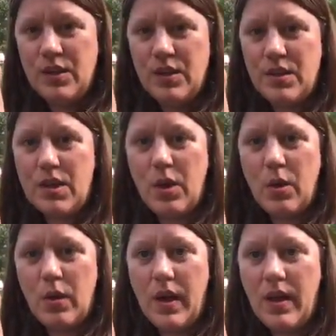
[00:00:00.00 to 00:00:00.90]

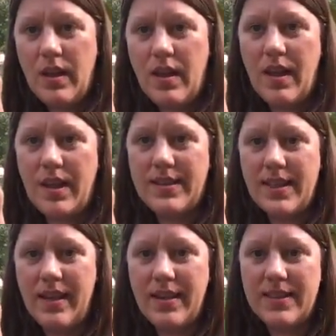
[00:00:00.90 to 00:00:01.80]
So I
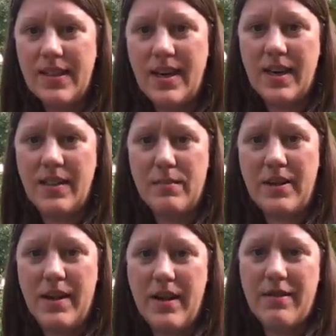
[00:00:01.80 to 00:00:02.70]
saw this on the blog